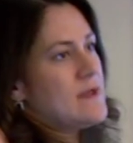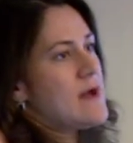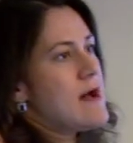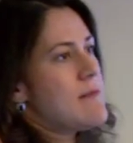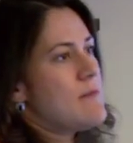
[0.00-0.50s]

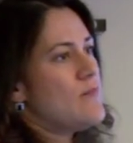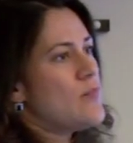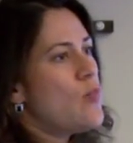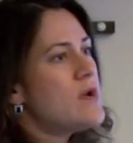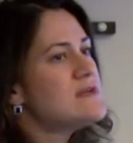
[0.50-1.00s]

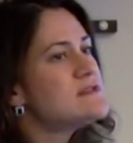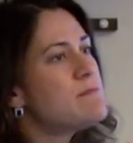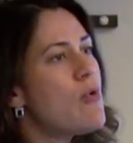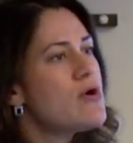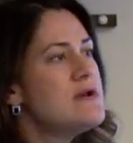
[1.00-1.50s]
What is
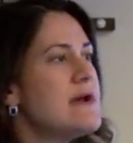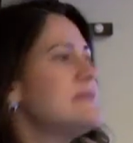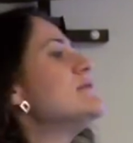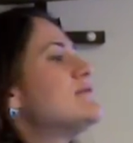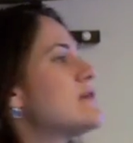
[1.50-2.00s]
important, I
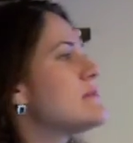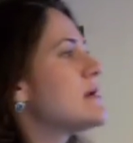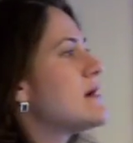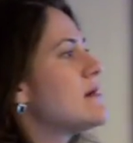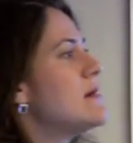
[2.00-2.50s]
think, from
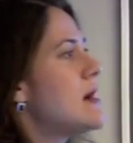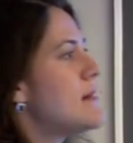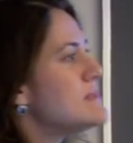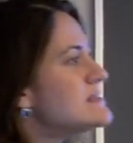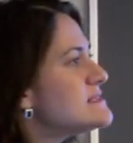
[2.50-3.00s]
a
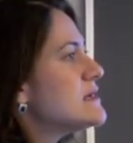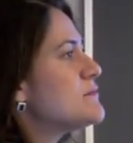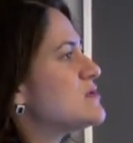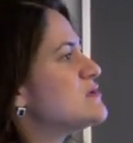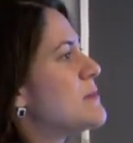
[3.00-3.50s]

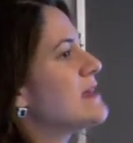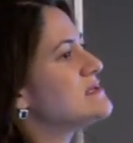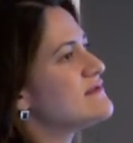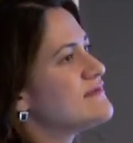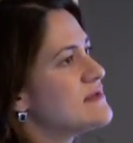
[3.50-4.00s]
Minskian
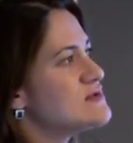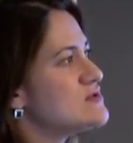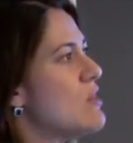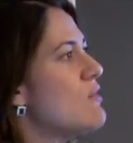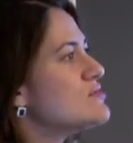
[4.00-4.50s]
perspective, this
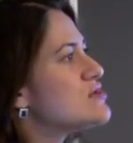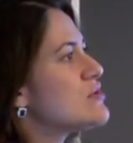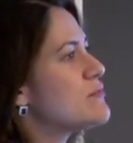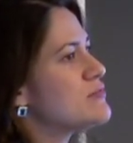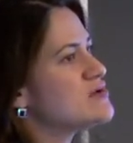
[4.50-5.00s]
is
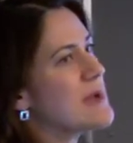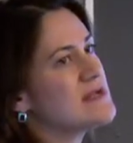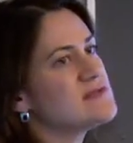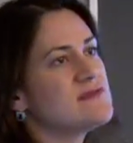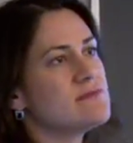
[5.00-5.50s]
also the
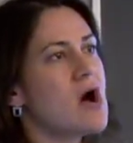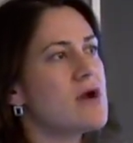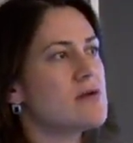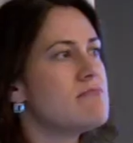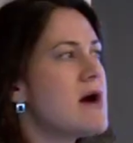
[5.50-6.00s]
perspective of the
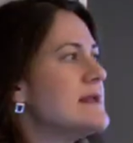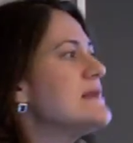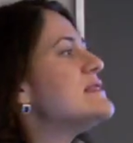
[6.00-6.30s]
modern money